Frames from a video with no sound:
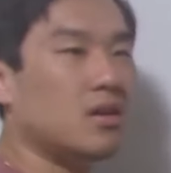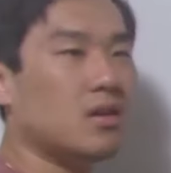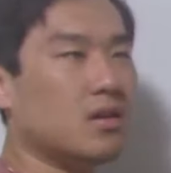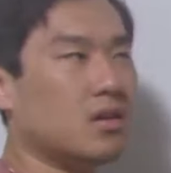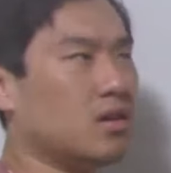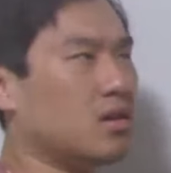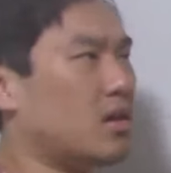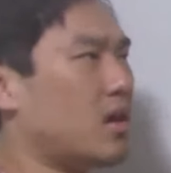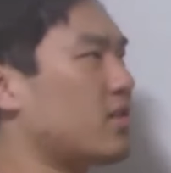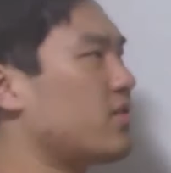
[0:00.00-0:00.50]

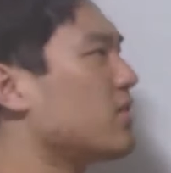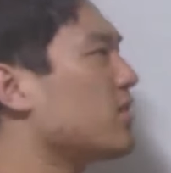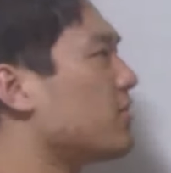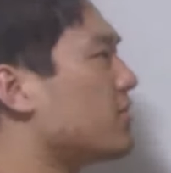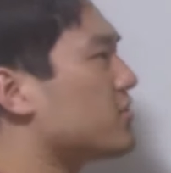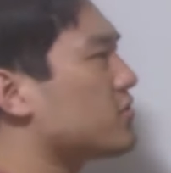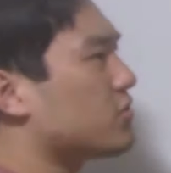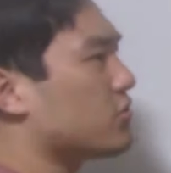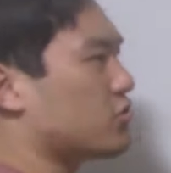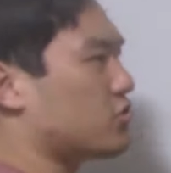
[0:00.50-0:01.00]
I think
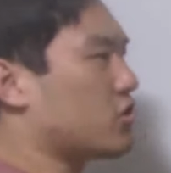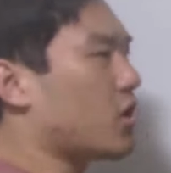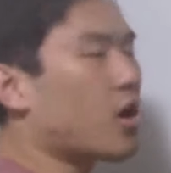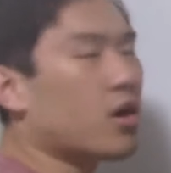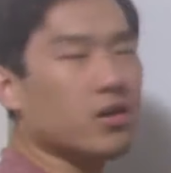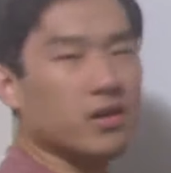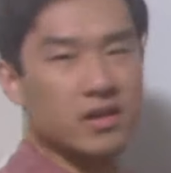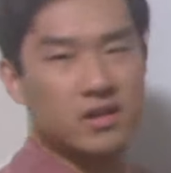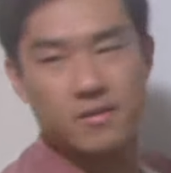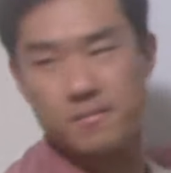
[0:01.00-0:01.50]
there's a
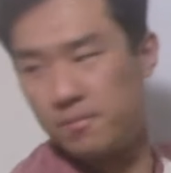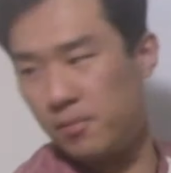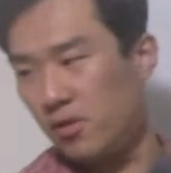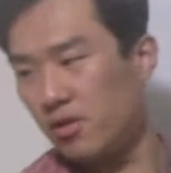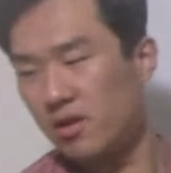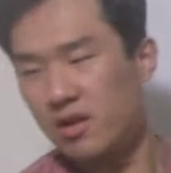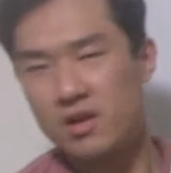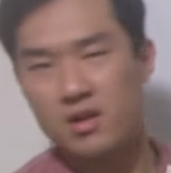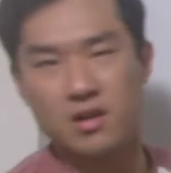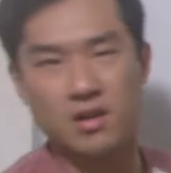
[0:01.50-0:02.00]
chart in the
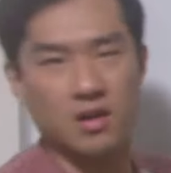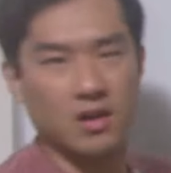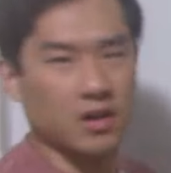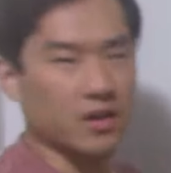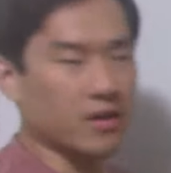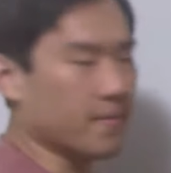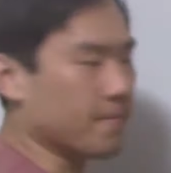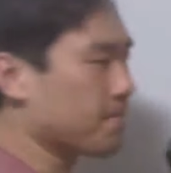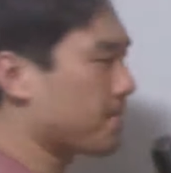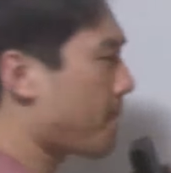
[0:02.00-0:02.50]
book,
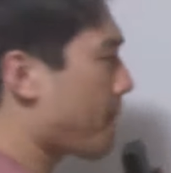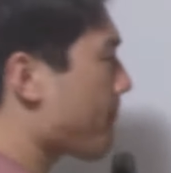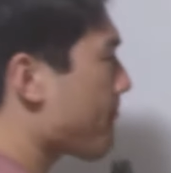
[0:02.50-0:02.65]
kind